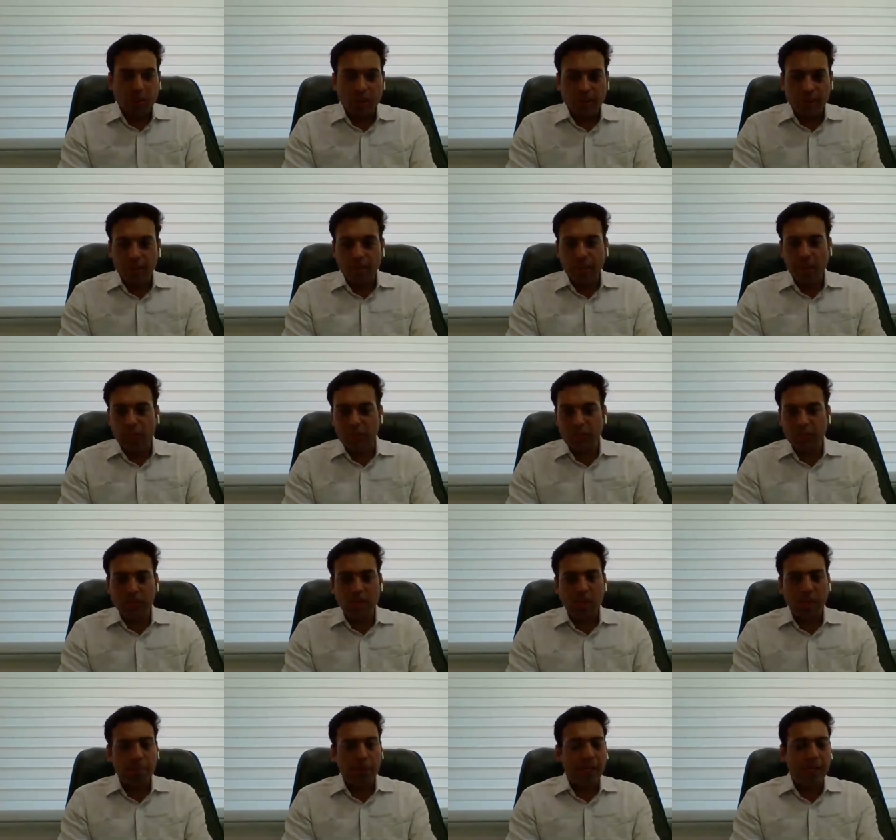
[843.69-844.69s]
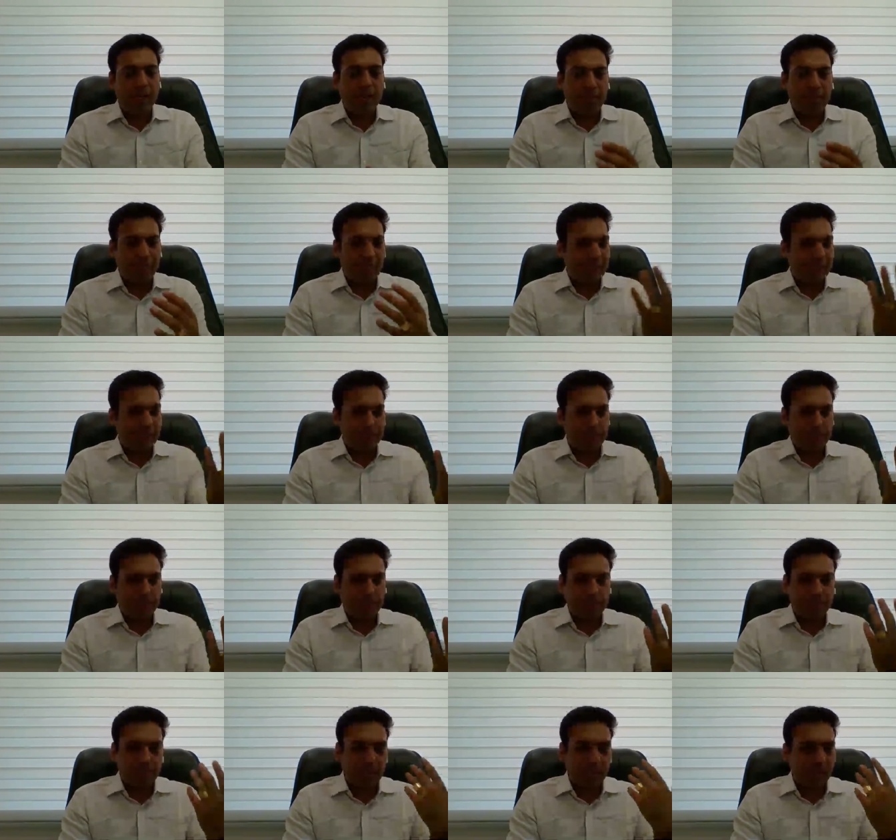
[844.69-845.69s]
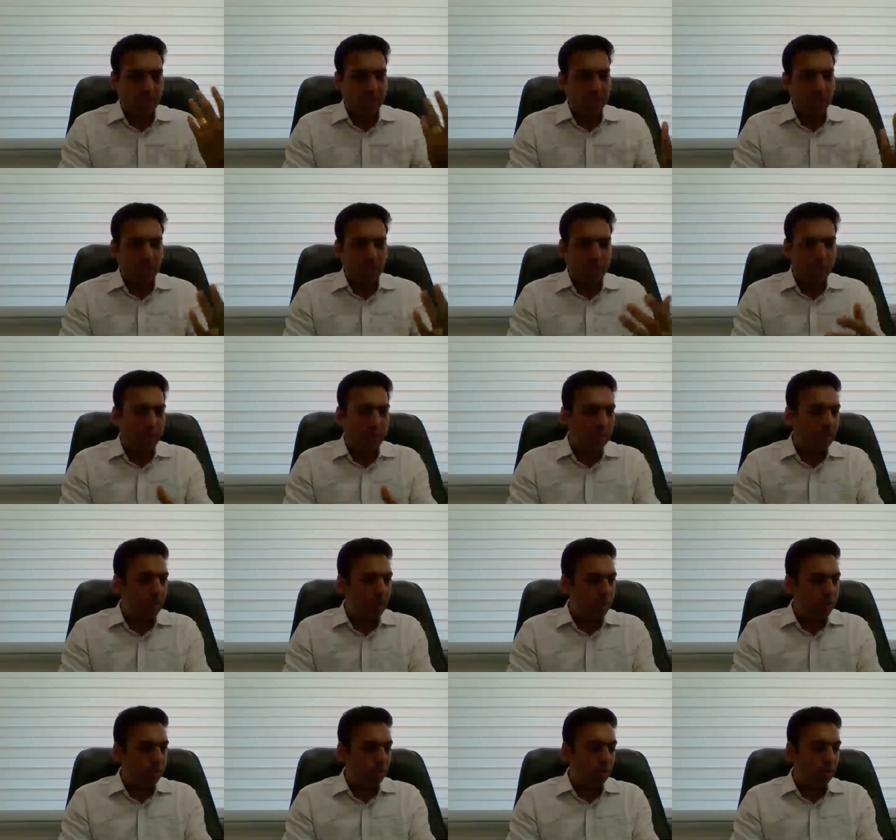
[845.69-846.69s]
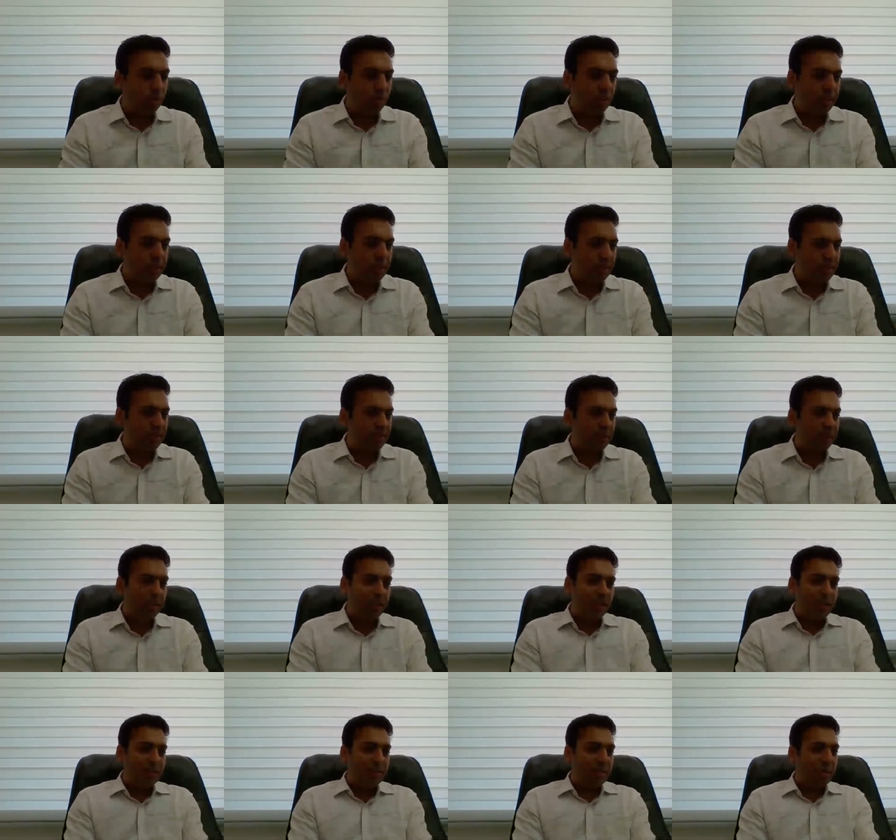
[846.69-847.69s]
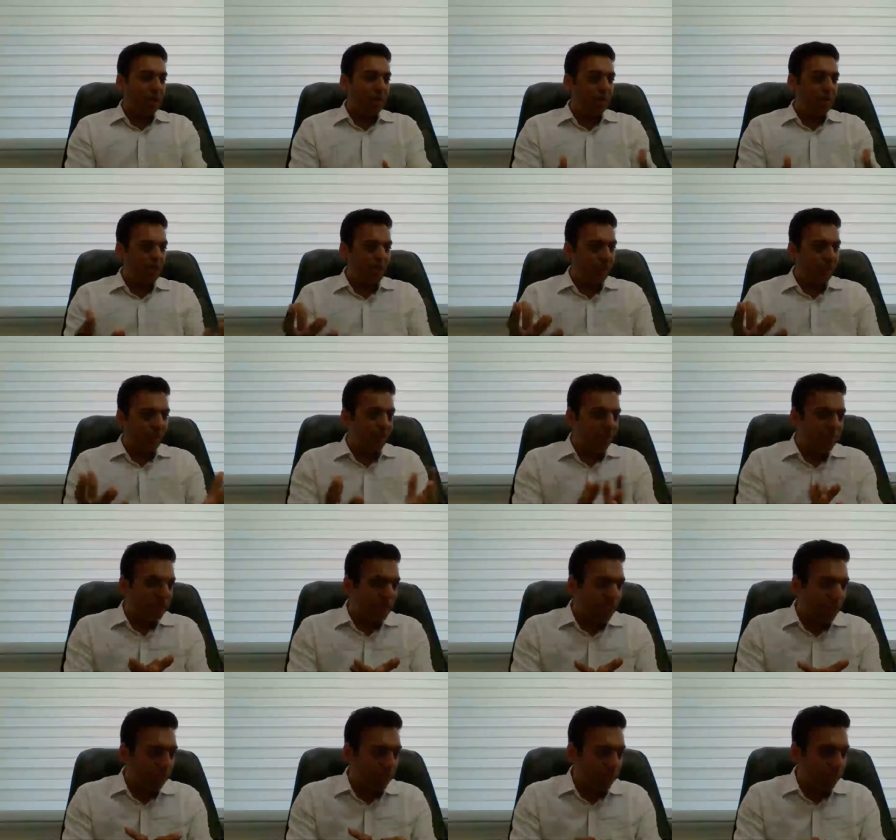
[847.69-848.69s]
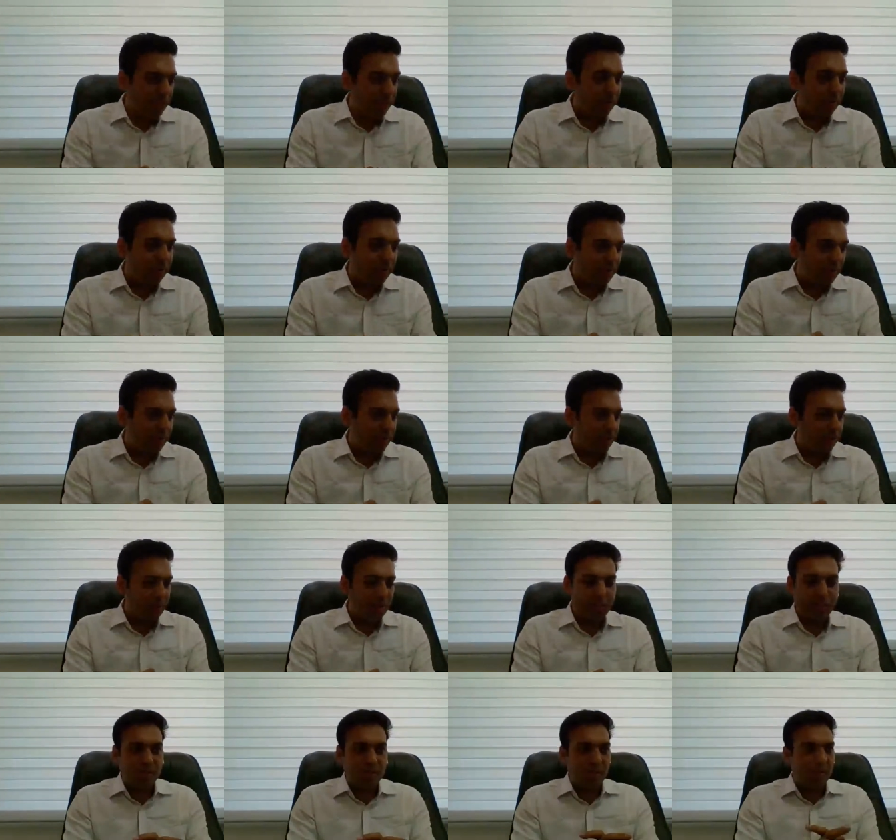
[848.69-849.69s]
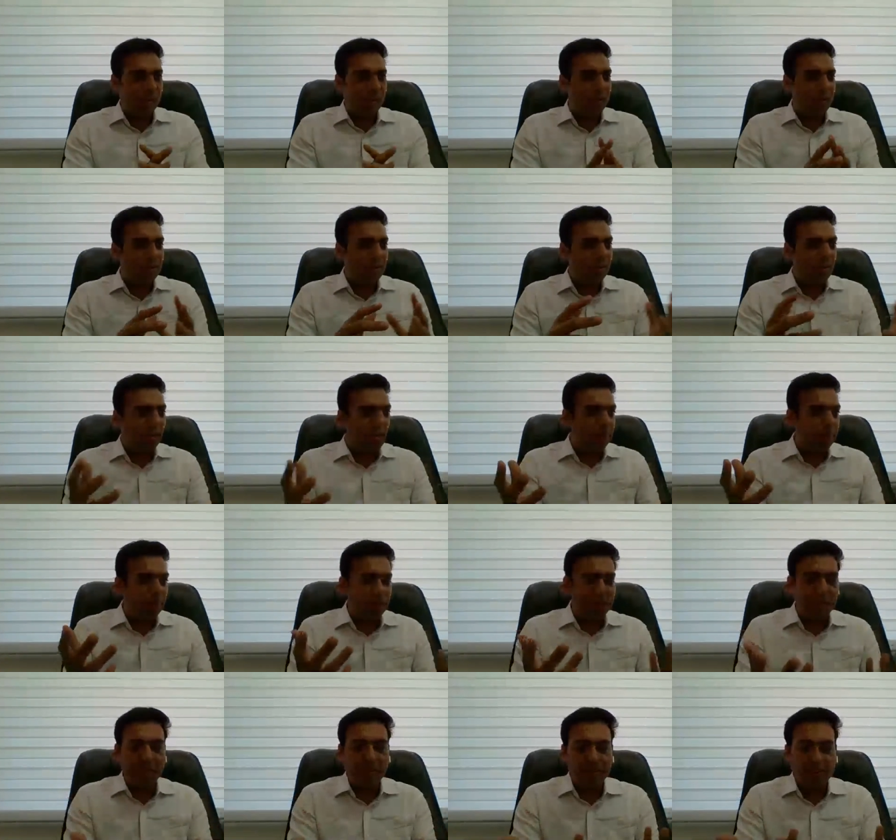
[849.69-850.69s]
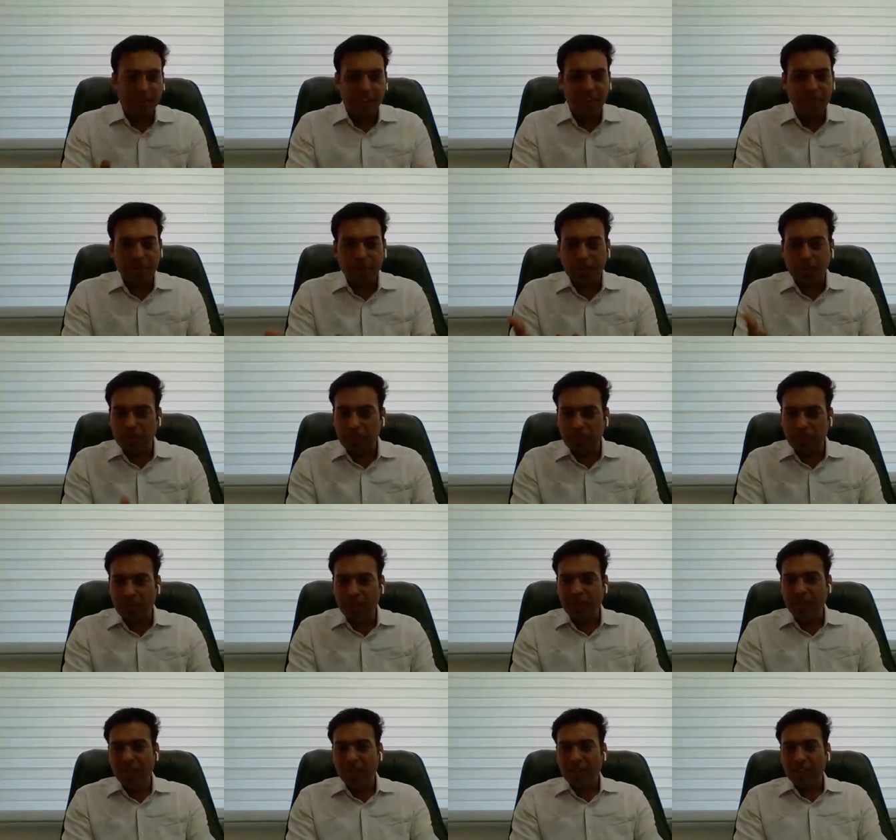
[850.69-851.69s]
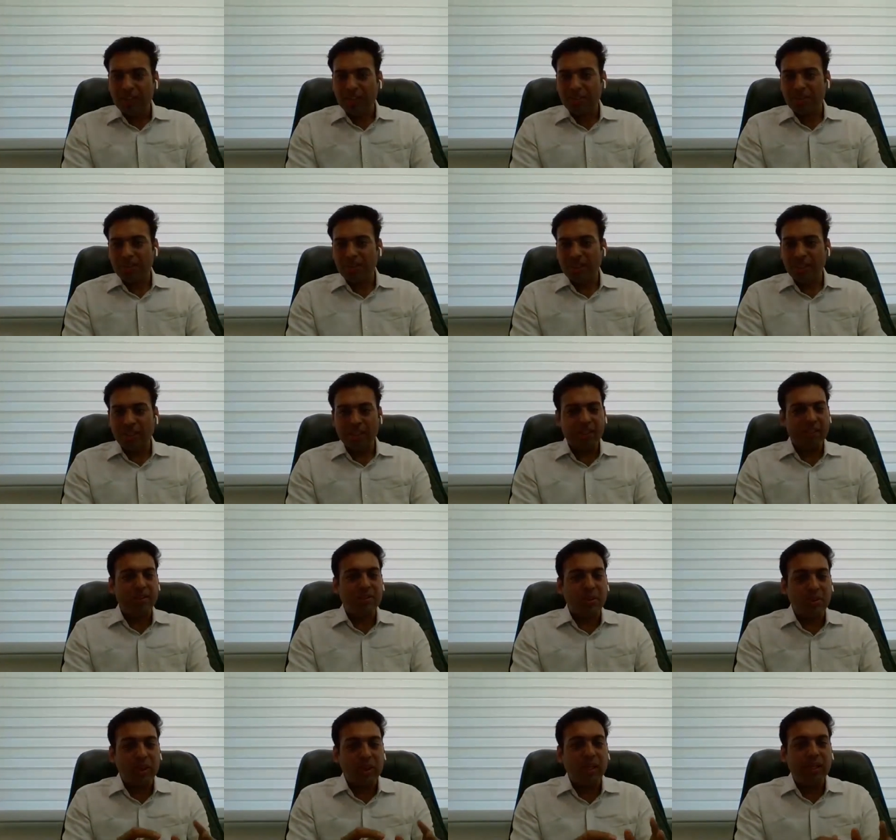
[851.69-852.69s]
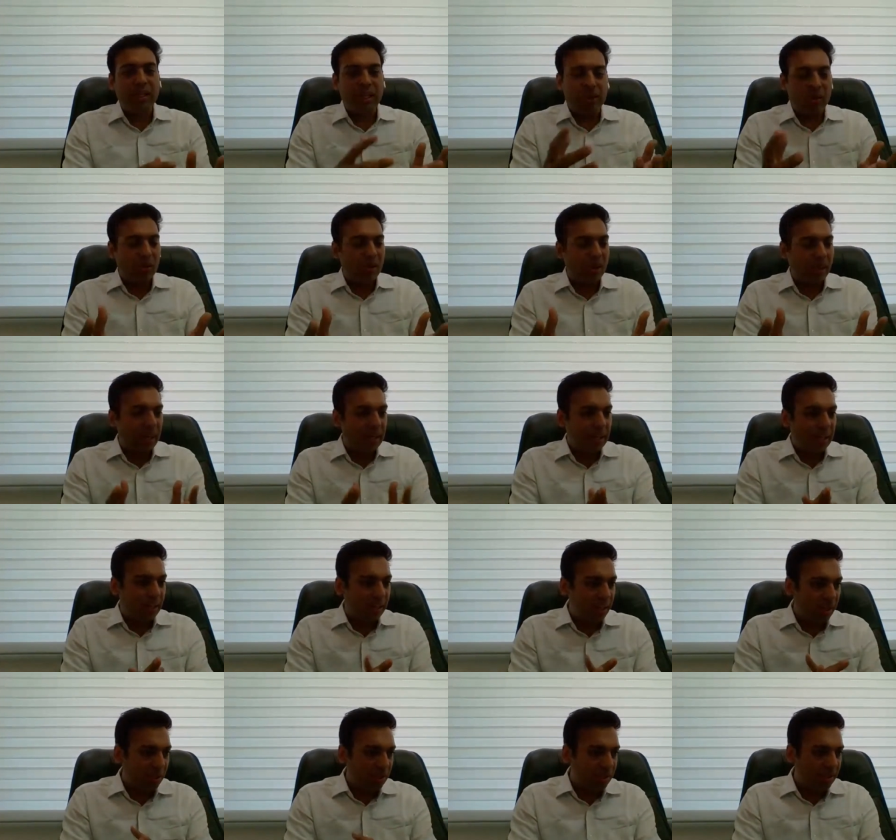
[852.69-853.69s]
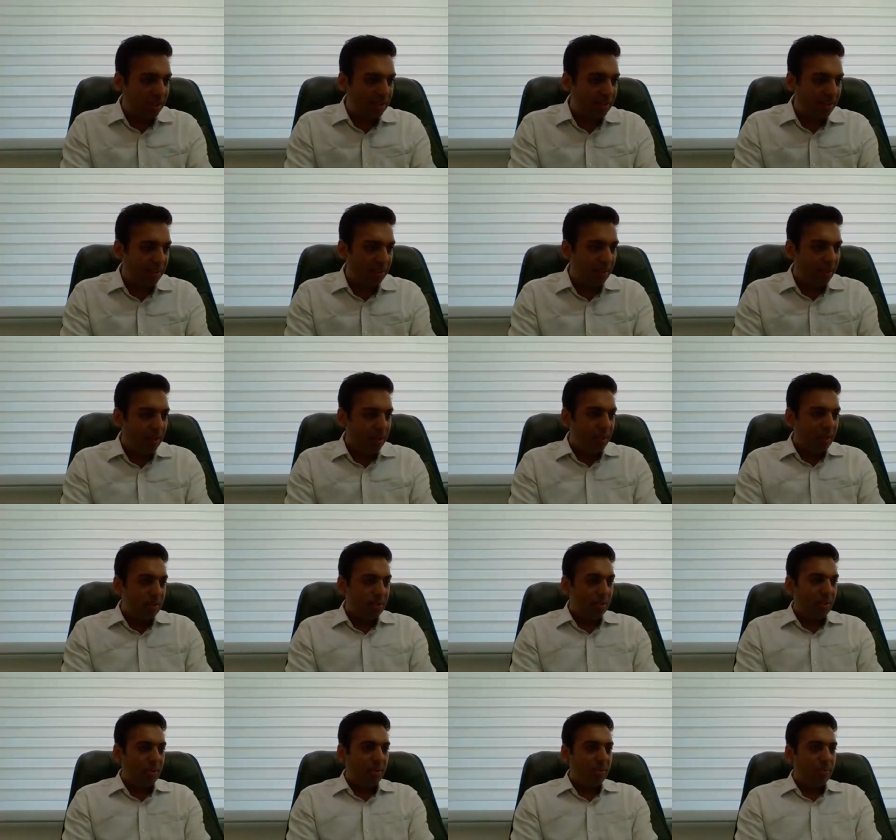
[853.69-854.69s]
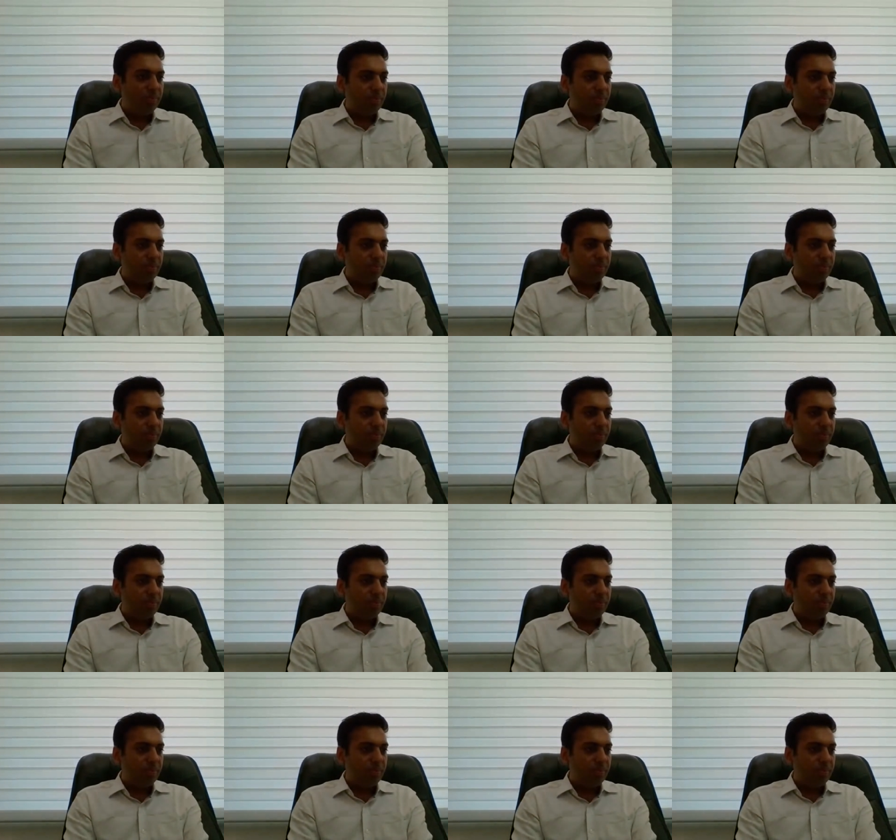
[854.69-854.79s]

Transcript: So whosoever wants to apply by themselves, or whosoever wants to go with us, so uh, we are fine with everything. Uh, it's all about helping a few people, so that so that they don't get any rejection. So